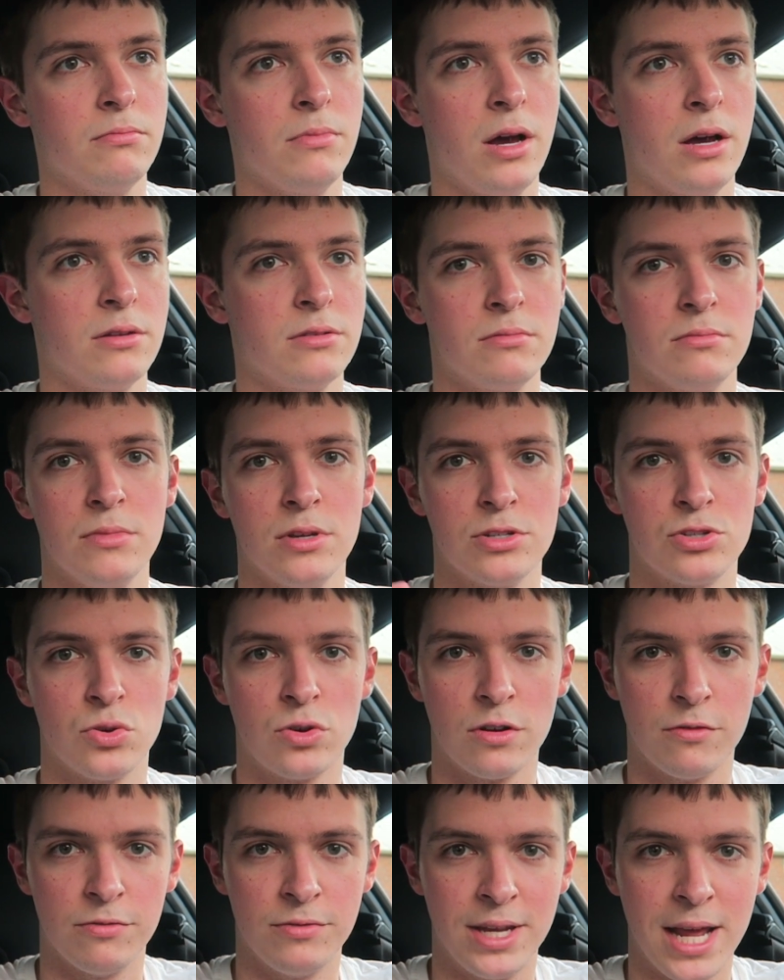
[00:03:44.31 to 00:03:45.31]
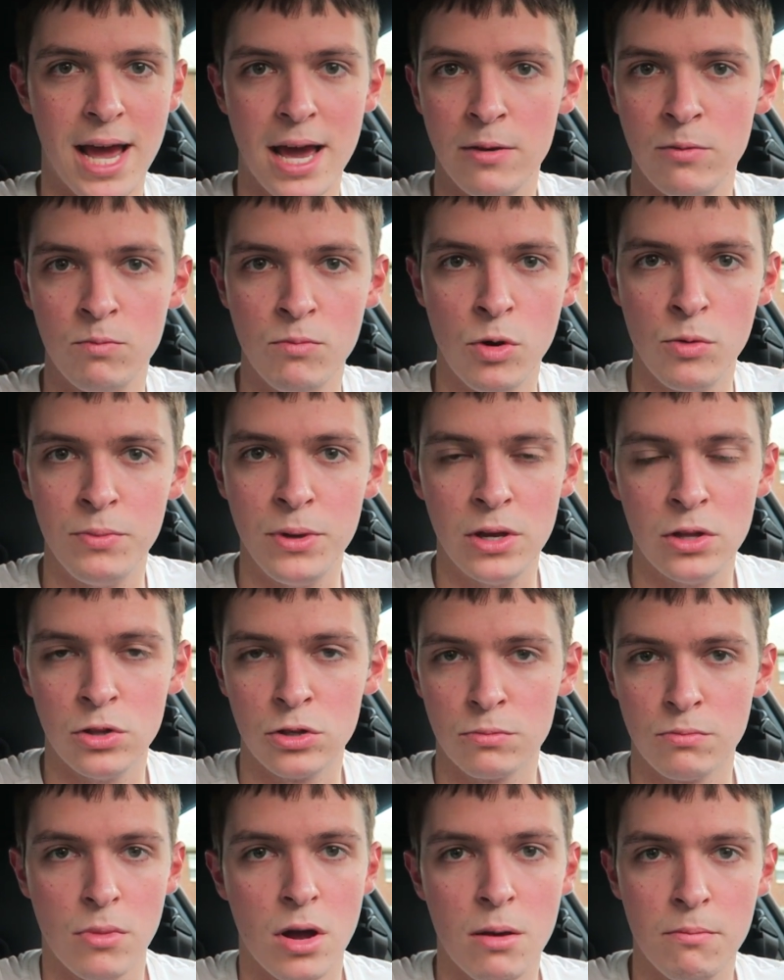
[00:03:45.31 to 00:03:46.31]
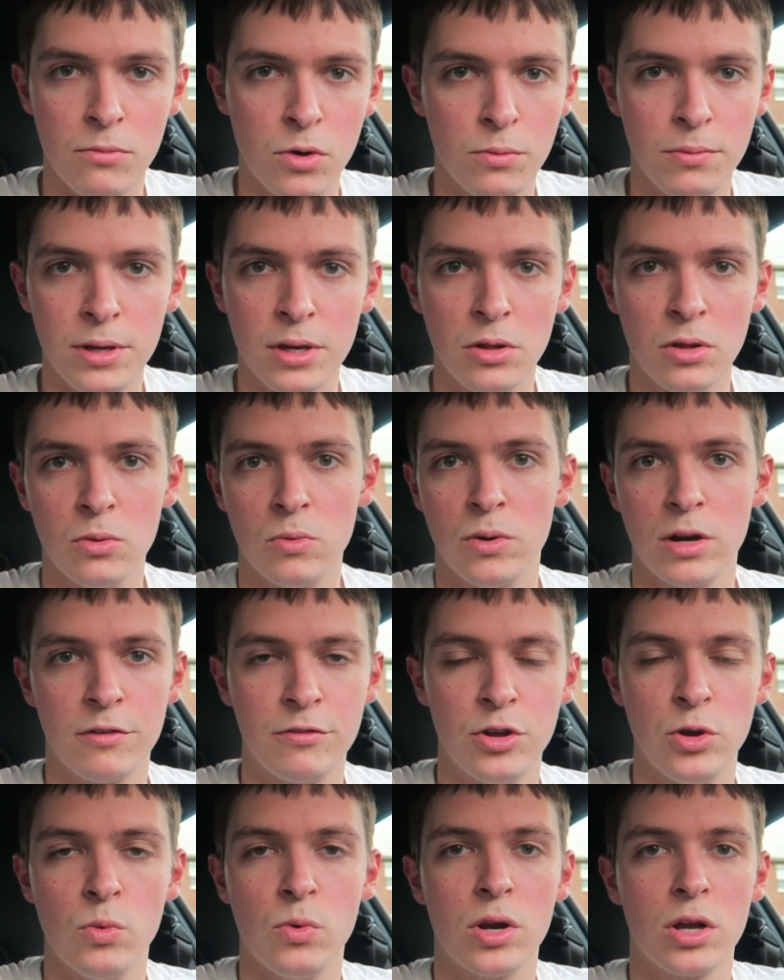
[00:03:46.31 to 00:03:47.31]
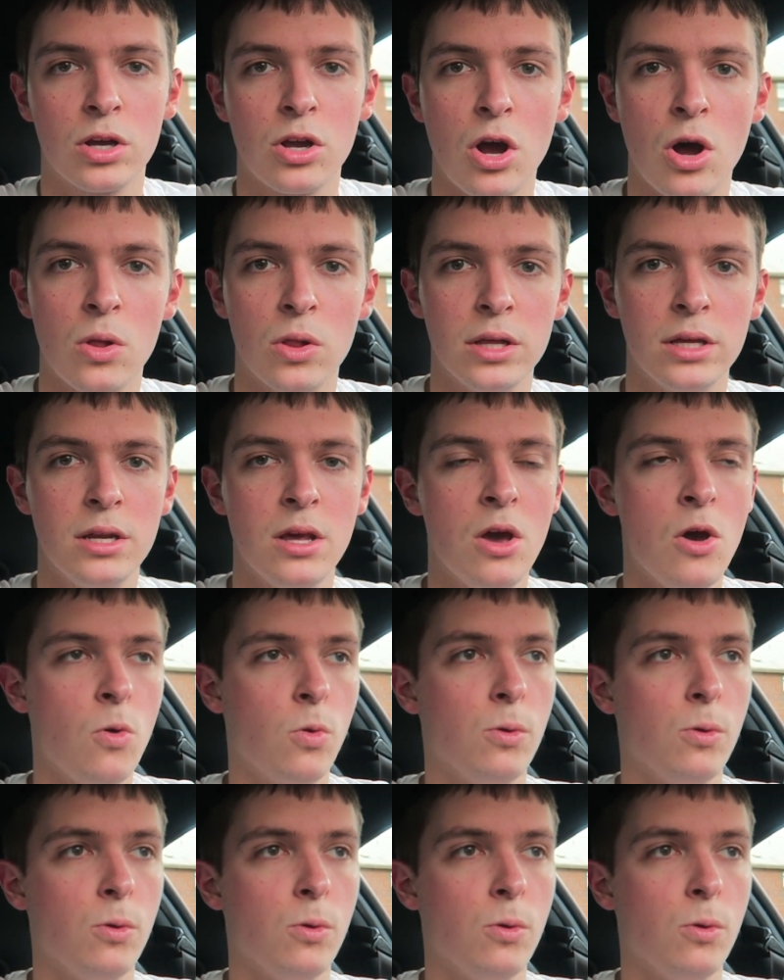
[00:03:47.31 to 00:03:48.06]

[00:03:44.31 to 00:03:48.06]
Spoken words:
a sort of dad-mobile or mom-mobile, whatever you want to call it,